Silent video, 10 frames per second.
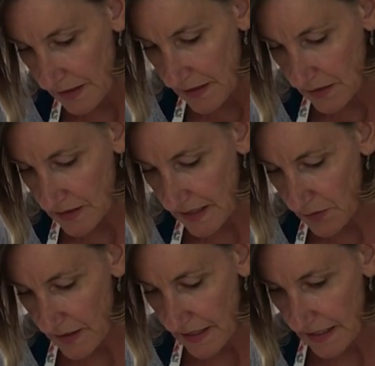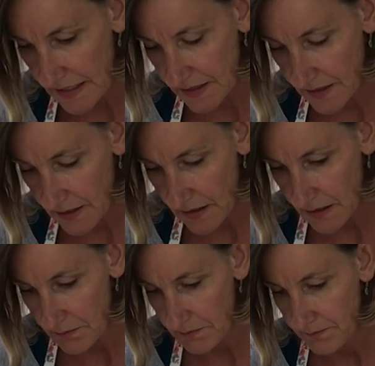because I quite like
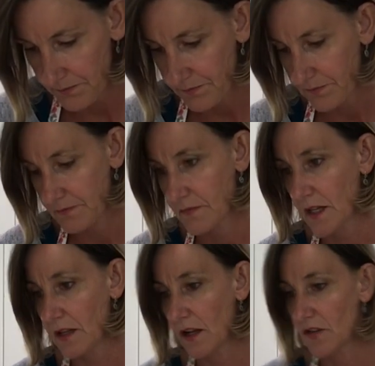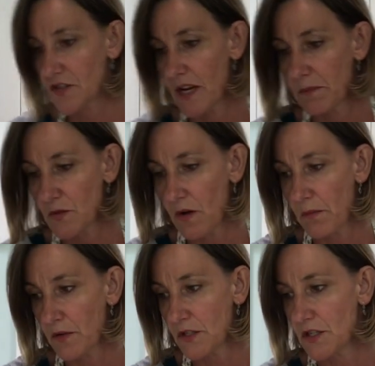a lot of jam. So what
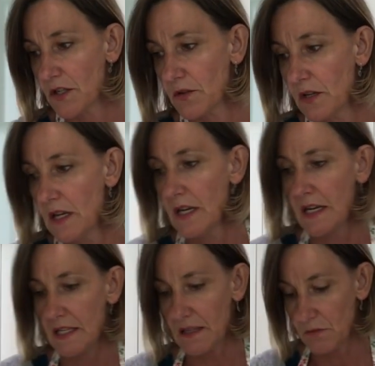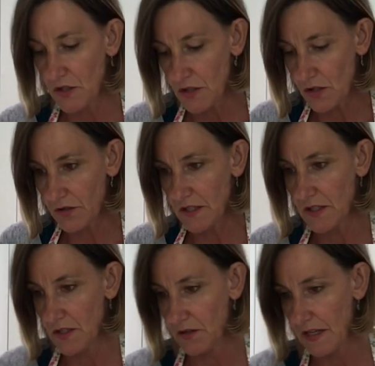I'm going to do is I'm just going
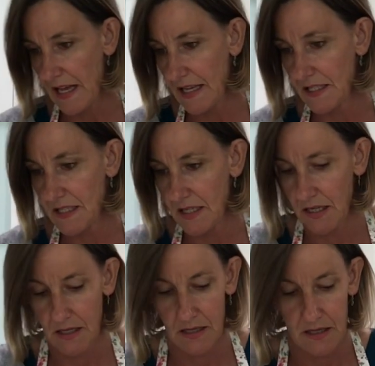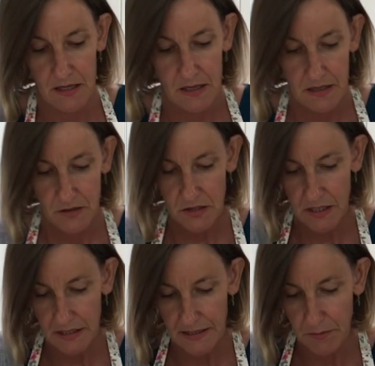to get just a
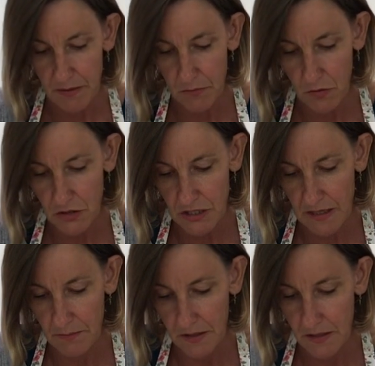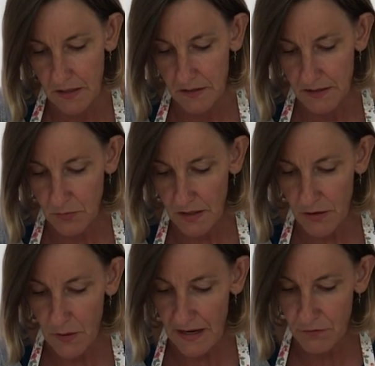little bit more jam. It's quite
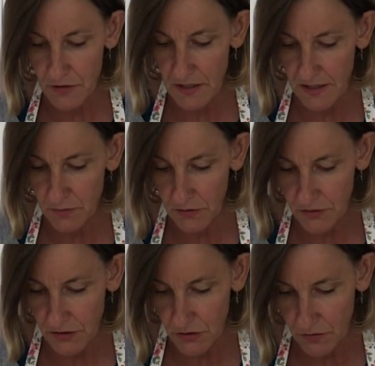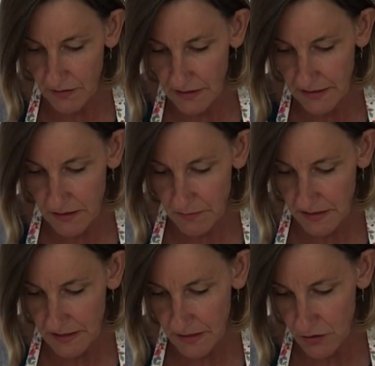runny, this one, so you don't really need to
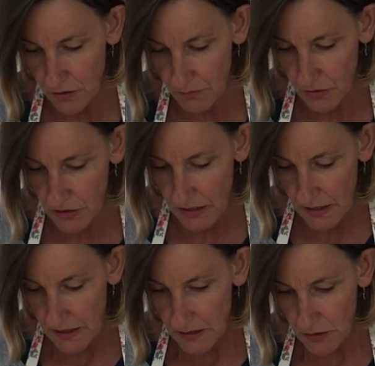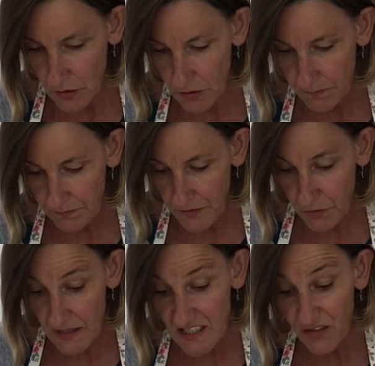mix it too much. So
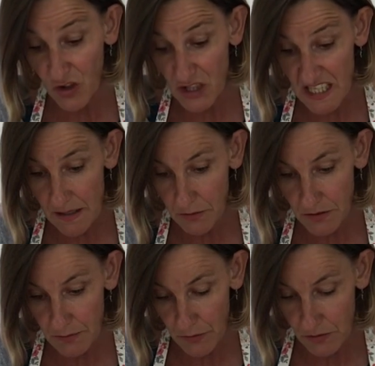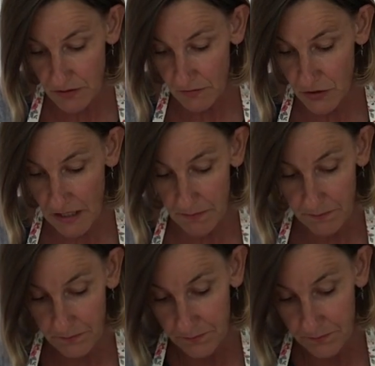3 to 4 tablespoons of jam.